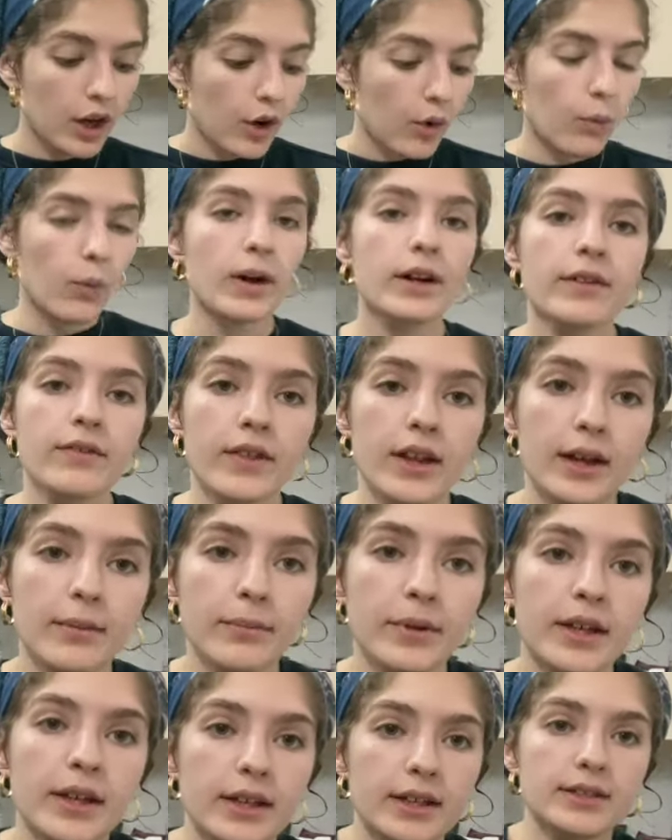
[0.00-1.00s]
One of them
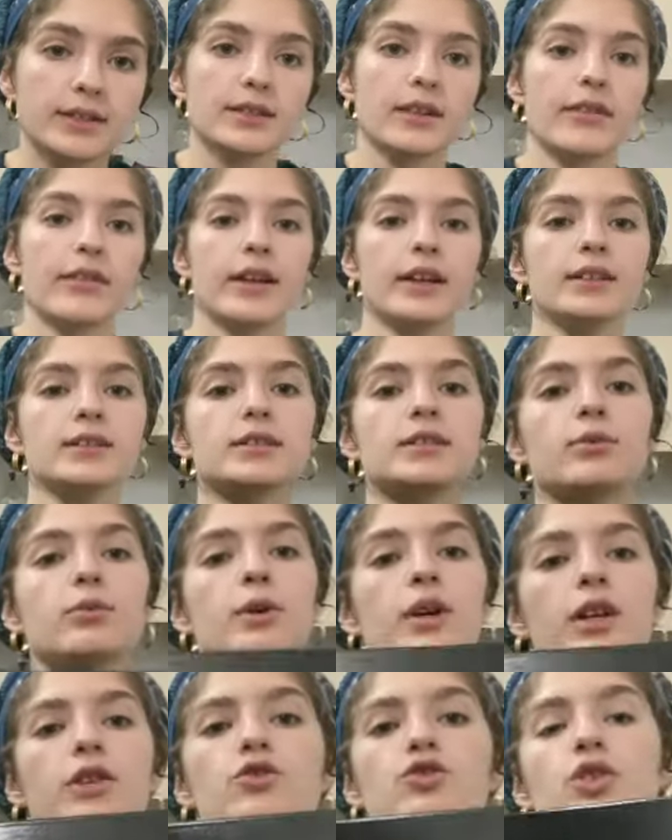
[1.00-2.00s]
is this,
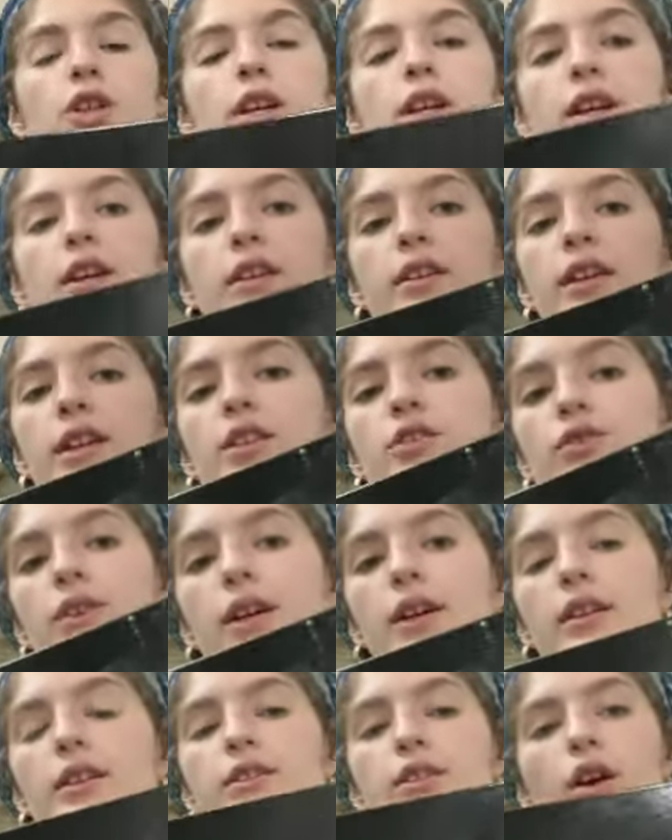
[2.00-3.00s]
which in
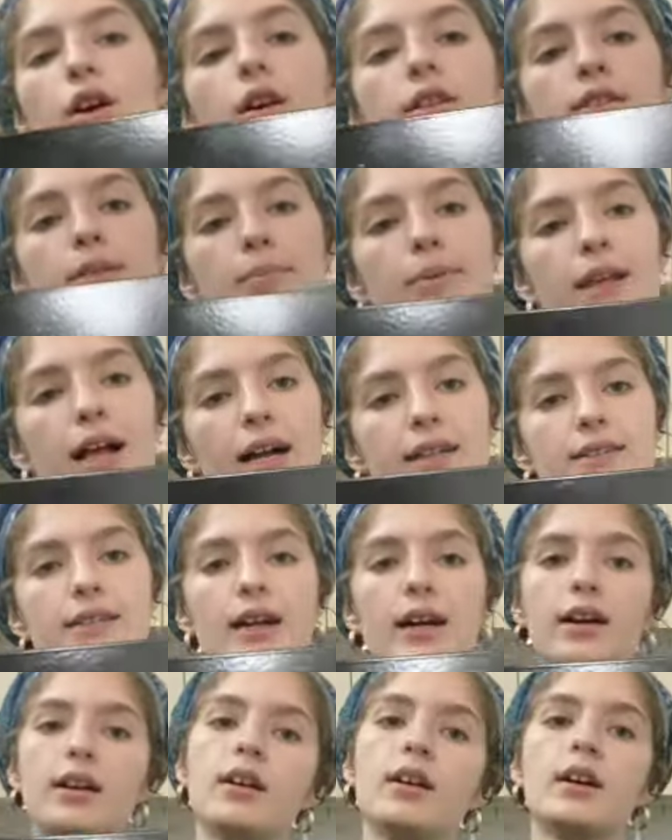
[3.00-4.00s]
Israel is called a
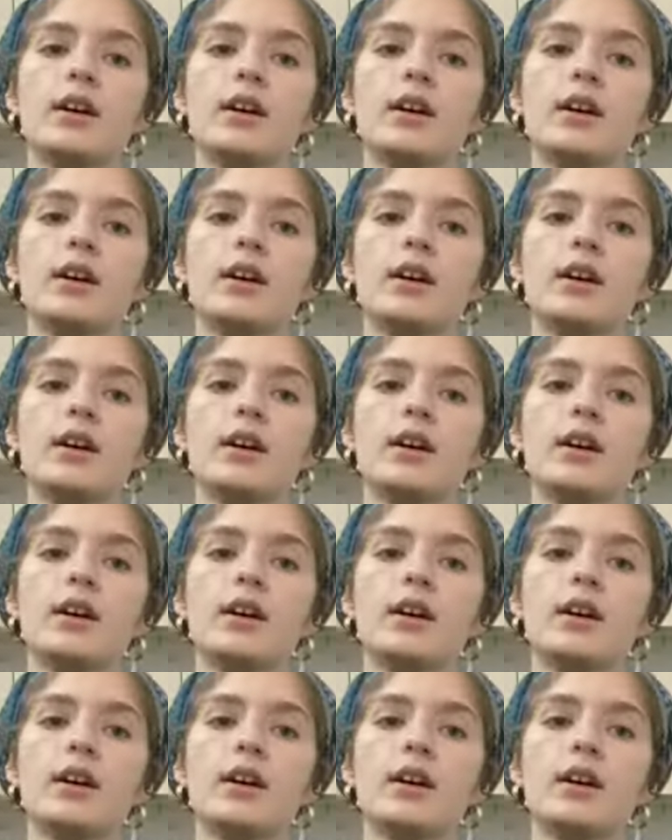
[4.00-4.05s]
plata,